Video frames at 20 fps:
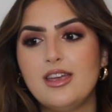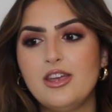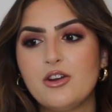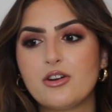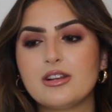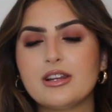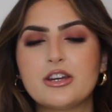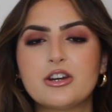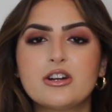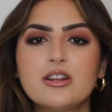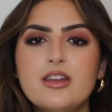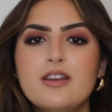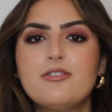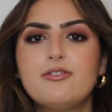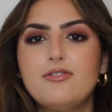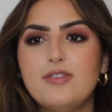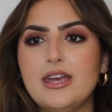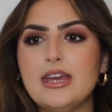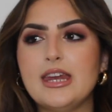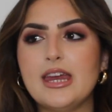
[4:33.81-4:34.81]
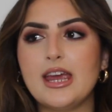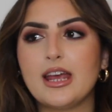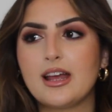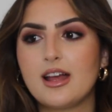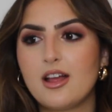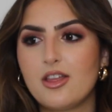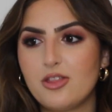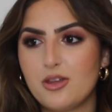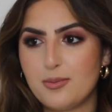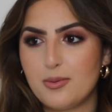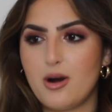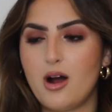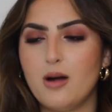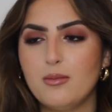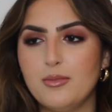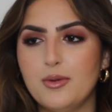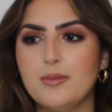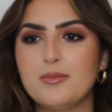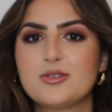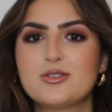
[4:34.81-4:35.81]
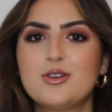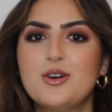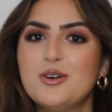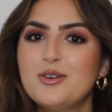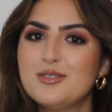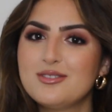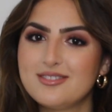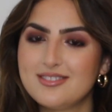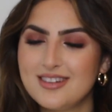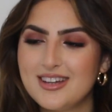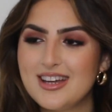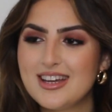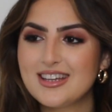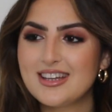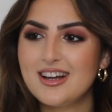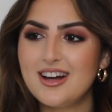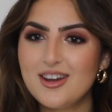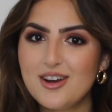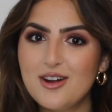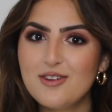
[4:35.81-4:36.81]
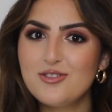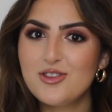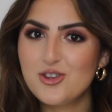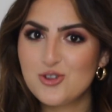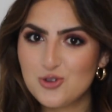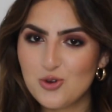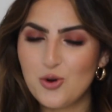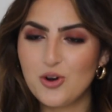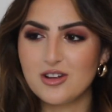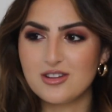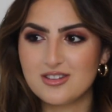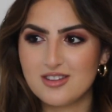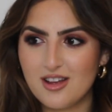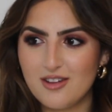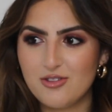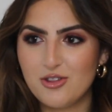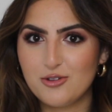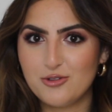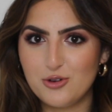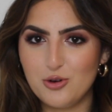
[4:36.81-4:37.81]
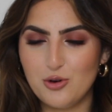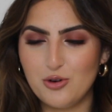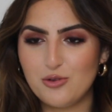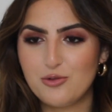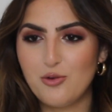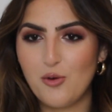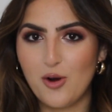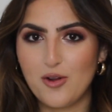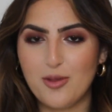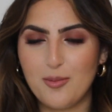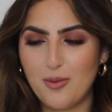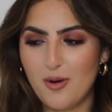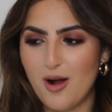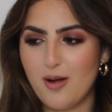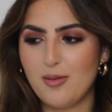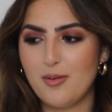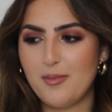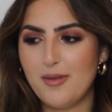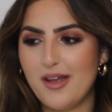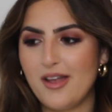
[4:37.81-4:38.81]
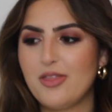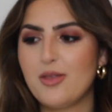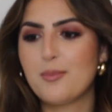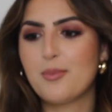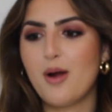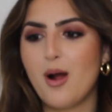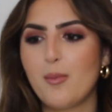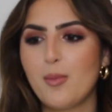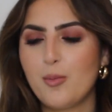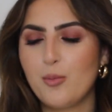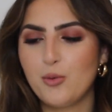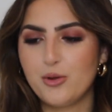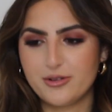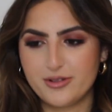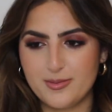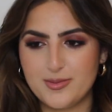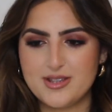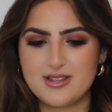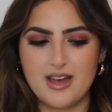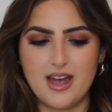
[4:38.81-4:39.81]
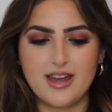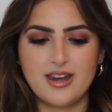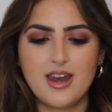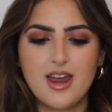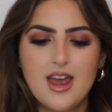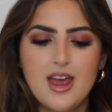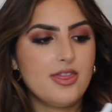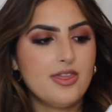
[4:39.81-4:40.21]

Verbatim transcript: You're literally feeding the problem. So cut off the source of the food for the problem, and the problem will subside.